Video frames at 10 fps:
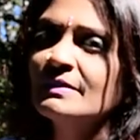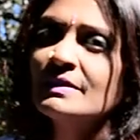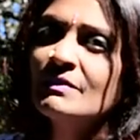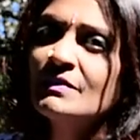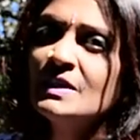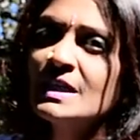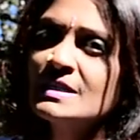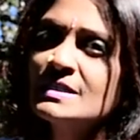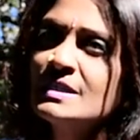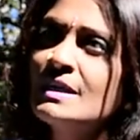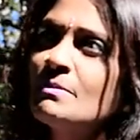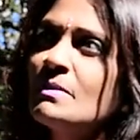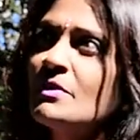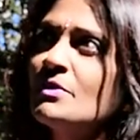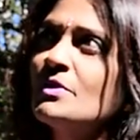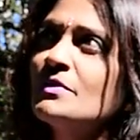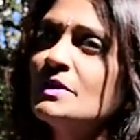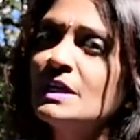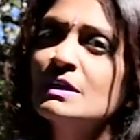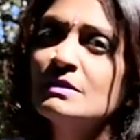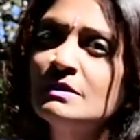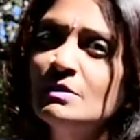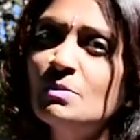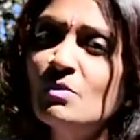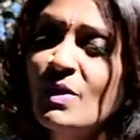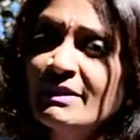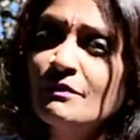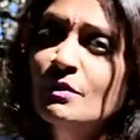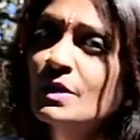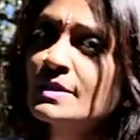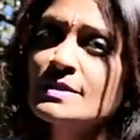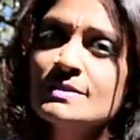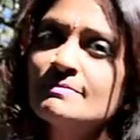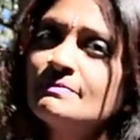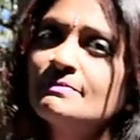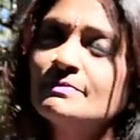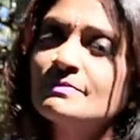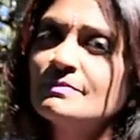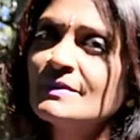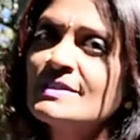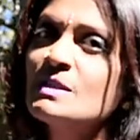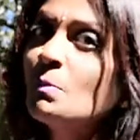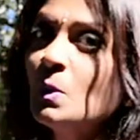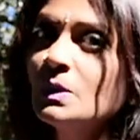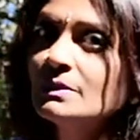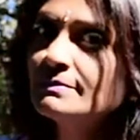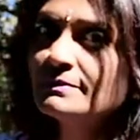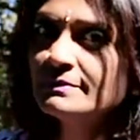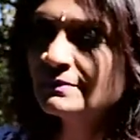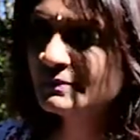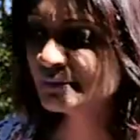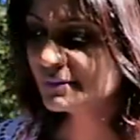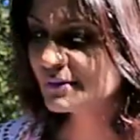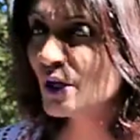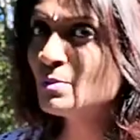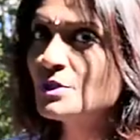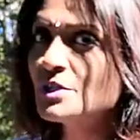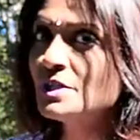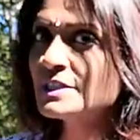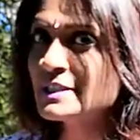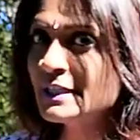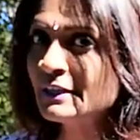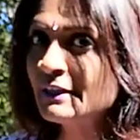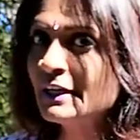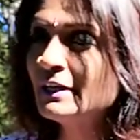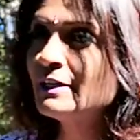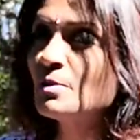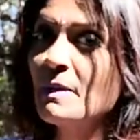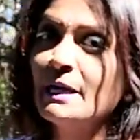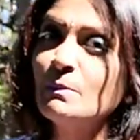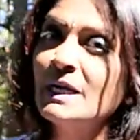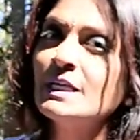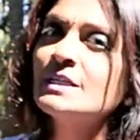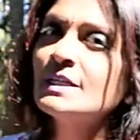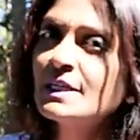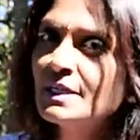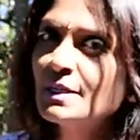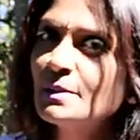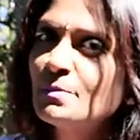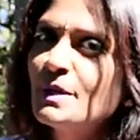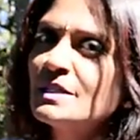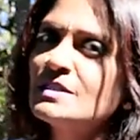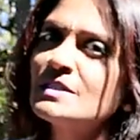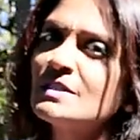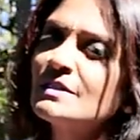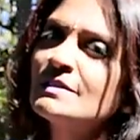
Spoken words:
Everything I see that Mother Earth can, provide for us. Simple, not materialistic thing, man-made, but